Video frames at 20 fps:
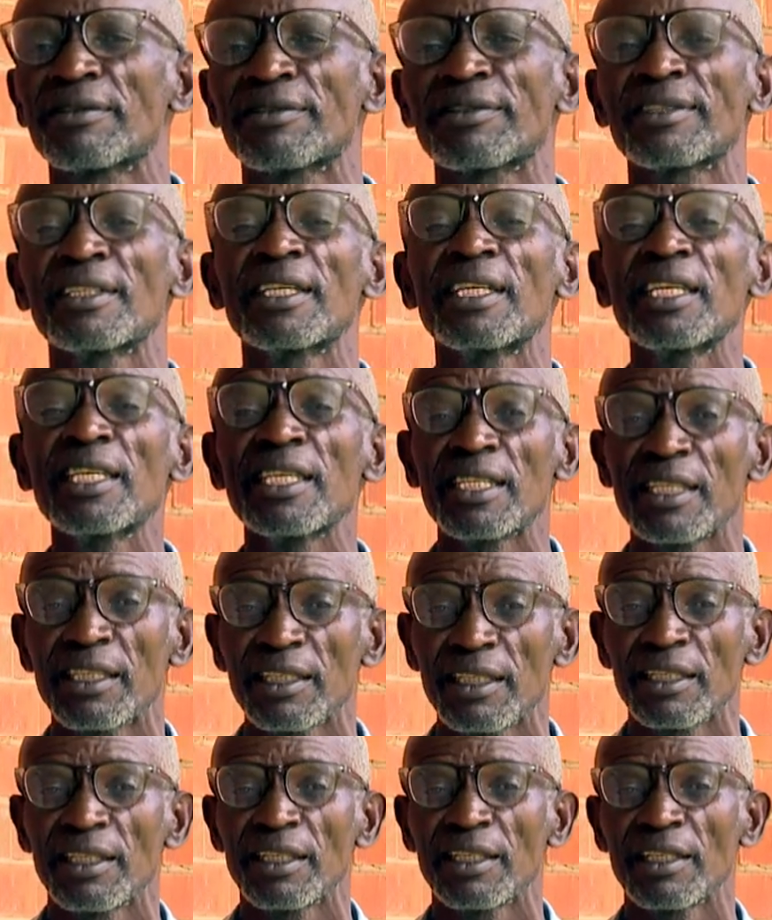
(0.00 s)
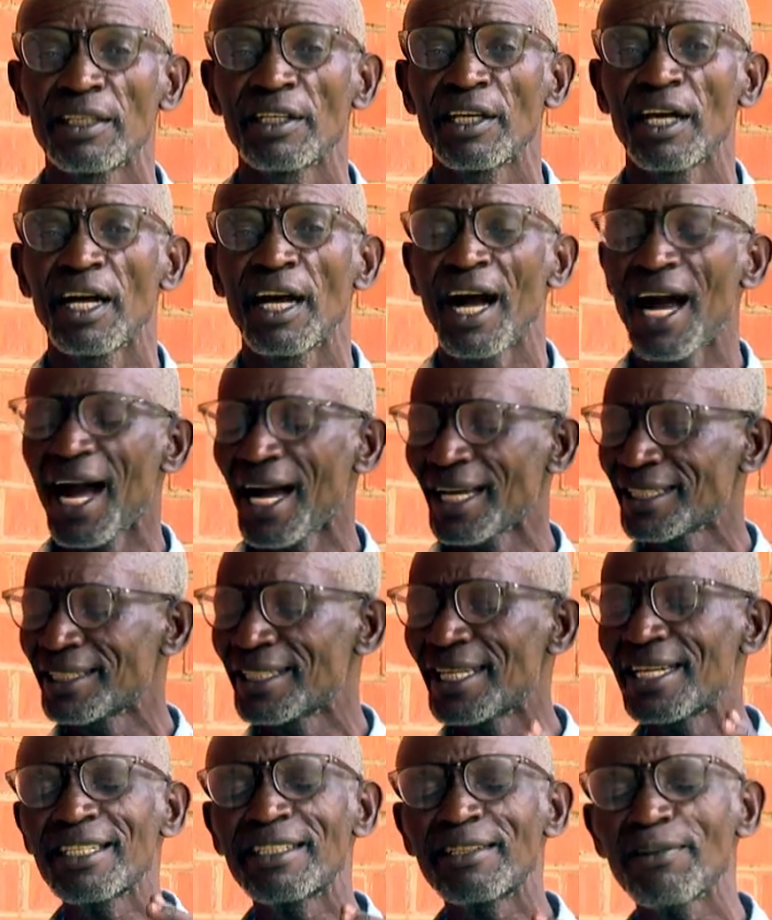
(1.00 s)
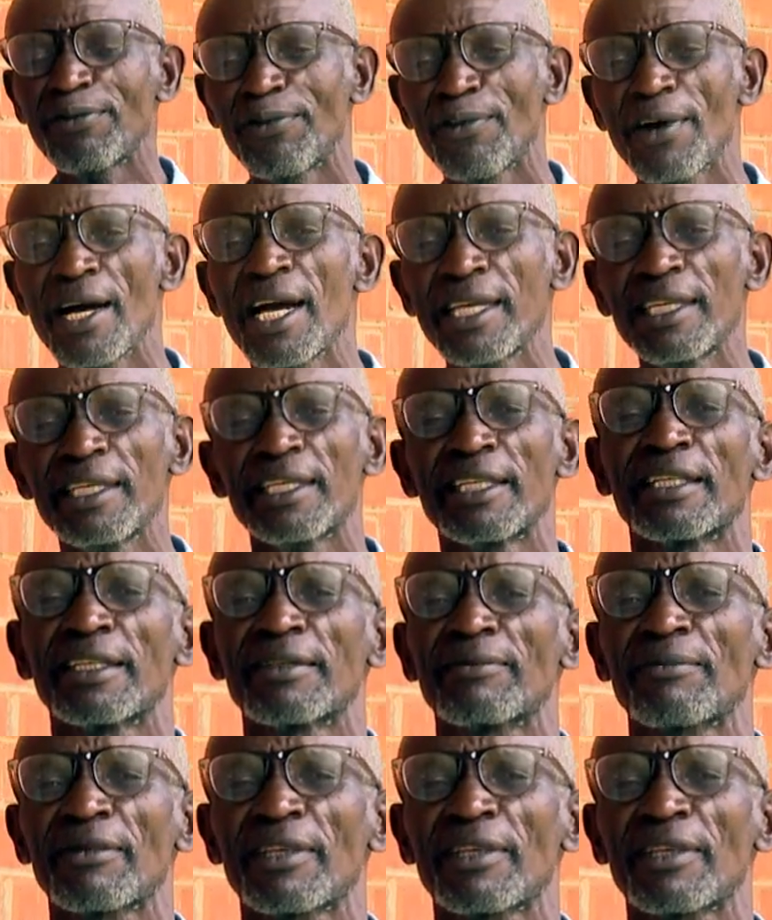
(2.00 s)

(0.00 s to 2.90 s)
3, identifying